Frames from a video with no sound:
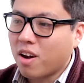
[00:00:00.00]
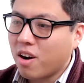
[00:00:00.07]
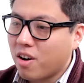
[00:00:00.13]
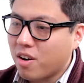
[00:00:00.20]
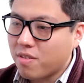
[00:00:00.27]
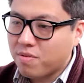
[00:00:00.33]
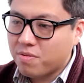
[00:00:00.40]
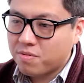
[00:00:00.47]

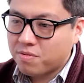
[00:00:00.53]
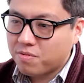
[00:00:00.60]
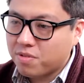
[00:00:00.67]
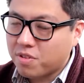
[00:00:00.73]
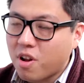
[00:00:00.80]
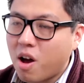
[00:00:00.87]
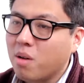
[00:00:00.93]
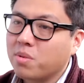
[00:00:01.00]
are
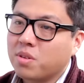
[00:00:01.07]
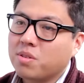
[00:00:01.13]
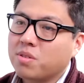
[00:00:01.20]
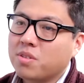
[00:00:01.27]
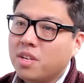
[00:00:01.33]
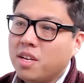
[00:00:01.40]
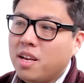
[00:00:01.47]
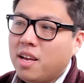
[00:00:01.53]

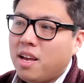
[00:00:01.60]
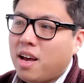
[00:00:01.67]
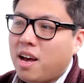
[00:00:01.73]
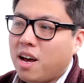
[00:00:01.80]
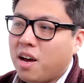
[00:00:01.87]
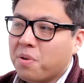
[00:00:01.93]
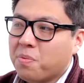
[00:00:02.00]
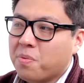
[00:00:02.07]
phenomenal.
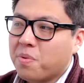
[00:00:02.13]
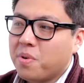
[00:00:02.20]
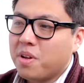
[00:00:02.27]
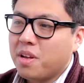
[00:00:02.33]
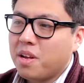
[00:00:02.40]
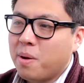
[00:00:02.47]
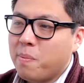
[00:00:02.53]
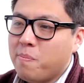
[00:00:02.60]

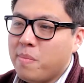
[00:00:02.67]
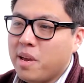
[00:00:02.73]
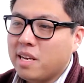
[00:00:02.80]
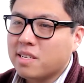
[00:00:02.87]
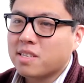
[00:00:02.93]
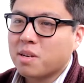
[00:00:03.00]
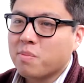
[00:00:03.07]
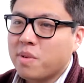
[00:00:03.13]

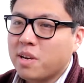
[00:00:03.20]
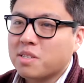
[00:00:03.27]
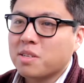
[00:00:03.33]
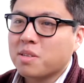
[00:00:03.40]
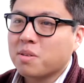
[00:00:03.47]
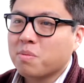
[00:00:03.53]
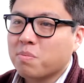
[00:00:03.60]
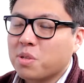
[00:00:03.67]

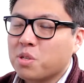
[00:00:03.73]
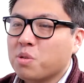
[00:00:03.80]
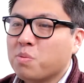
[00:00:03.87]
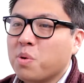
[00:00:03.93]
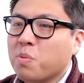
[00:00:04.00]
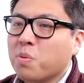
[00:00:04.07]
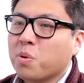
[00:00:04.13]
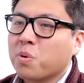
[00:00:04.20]
Amazing business
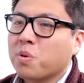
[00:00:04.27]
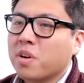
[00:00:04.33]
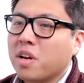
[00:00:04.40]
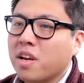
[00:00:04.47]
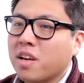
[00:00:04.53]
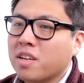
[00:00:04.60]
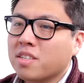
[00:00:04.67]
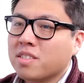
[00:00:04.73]
people,
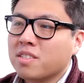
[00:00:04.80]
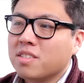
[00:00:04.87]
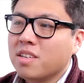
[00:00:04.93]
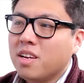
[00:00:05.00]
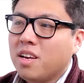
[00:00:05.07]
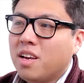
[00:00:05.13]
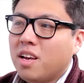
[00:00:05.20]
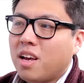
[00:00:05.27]
and
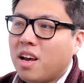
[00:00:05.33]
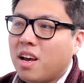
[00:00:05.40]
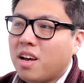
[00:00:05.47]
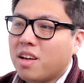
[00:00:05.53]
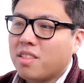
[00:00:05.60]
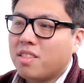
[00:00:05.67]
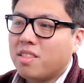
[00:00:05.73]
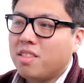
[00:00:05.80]

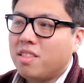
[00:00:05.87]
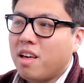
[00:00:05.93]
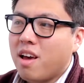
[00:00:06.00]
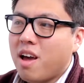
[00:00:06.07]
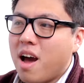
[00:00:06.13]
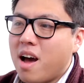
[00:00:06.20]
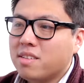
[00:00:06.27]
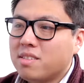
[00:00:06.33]

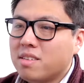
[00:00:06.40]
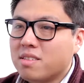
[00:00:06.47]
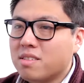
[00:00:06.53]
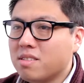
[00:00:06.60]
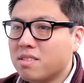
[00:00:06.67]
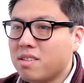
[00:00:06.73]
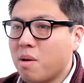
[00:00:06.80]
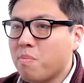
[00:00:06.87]
they asked us to
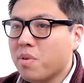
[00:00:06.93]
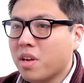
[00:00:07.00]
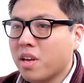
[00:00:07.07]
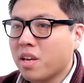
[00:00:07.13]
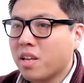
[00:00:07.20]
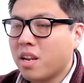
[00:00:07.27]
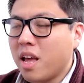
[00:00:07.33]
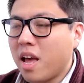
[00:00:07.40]
step
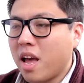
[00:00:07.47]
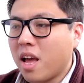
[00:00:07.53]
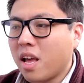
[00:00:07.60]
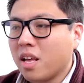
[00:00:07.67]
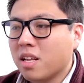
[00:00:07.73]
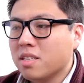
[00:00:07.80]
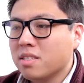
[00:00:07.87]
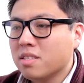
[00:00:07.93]
in
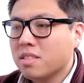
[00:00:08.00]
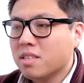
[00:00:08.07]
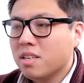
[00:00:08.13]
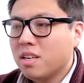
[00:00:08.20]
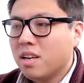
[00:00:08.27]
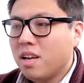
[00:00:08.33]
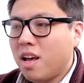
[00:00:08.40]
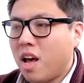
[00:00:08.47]
and
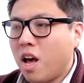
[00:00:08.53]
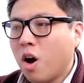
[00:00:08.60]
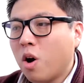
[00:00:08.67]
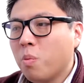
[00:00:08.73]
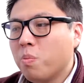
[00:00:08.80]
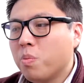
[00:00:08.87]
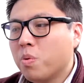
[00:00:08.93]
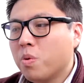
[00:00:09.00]

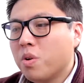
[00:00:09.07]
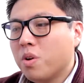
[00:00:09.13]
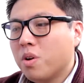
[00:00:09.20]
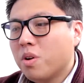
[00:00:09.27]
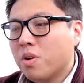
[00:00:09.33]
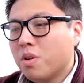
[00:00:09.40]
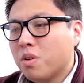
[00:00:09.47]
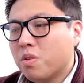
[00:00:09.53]
help
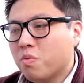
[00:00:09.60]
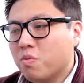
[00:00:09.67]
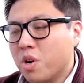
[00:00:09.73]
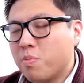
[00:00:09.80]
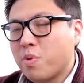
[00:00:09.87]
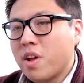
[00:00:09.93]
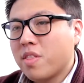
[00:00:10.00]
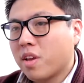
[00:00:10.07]

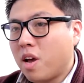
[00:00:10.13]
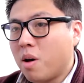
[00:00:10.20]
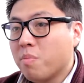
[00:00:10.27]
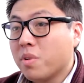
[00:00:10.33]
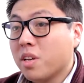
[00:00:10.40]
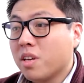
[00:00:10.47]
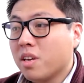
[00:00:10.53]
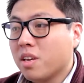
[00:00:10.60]
rebrand the
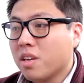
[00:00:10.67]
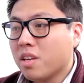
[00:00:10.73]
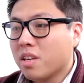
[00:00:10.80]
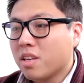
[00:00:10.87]
company,